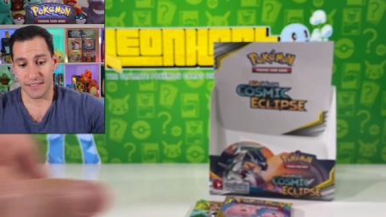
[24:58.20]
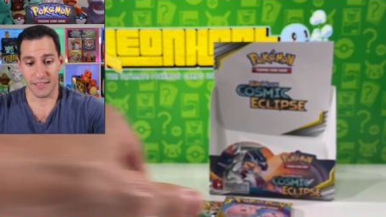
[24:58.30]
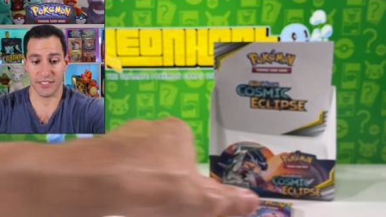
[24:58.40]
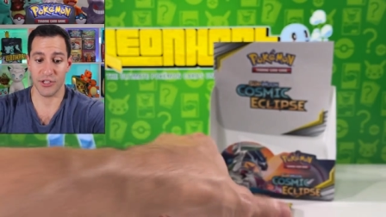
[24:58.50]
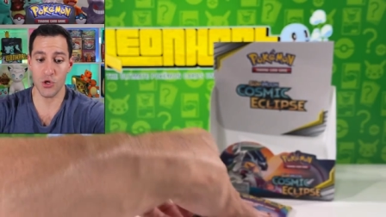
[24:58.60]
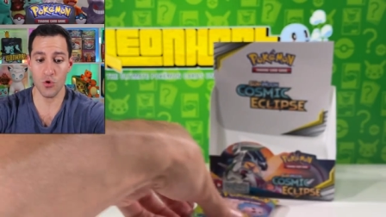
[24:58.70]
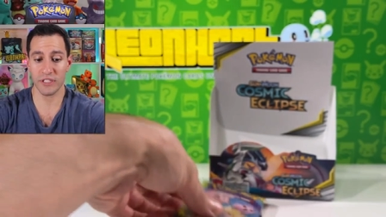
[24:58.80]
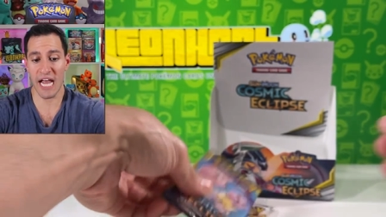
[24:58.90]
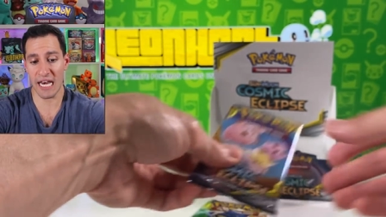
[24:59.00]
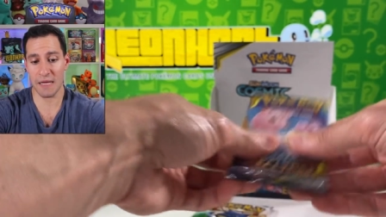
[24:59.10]
So you
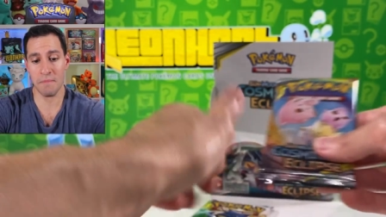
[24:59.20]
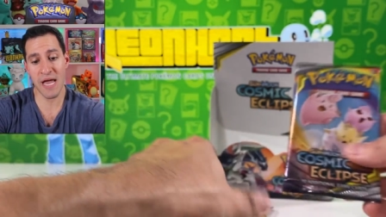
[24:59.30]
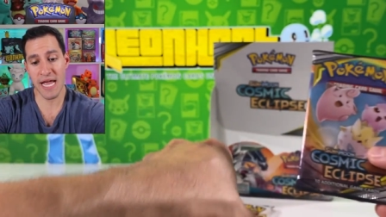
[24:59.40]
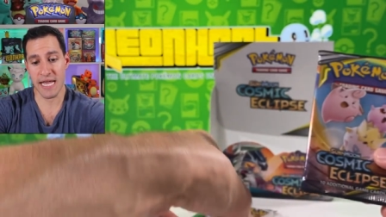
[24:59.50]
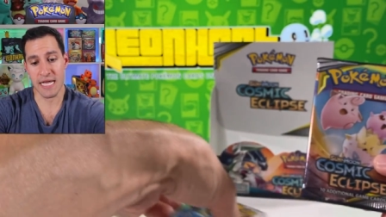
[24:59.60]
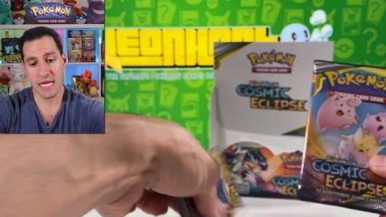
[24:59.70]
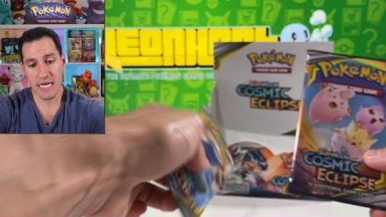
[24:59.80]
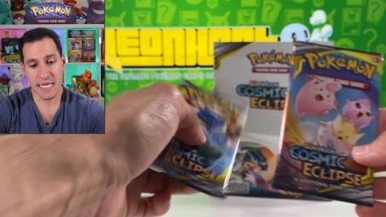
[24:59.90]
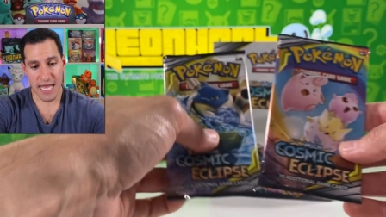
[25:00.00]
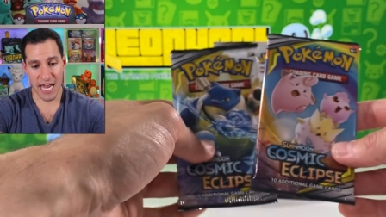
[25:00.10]
telling me
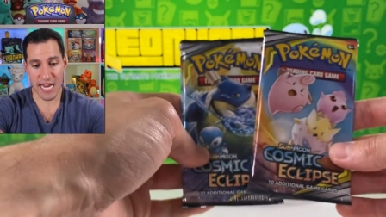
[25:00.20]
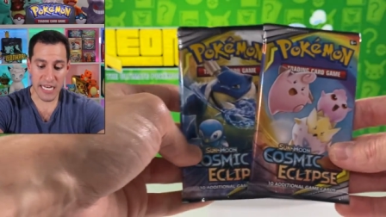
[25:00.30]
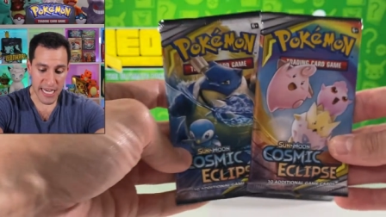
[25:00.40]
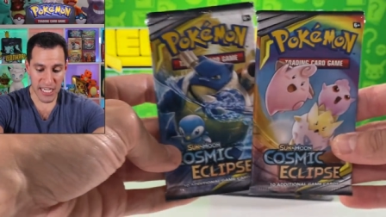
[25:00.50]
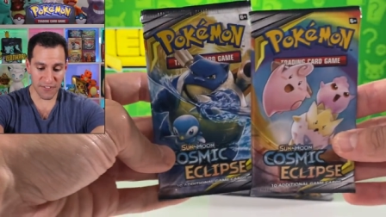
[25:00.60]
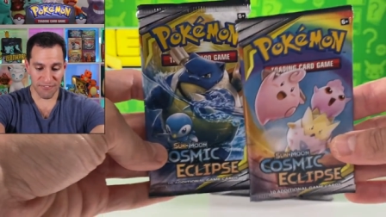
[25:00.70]
that in these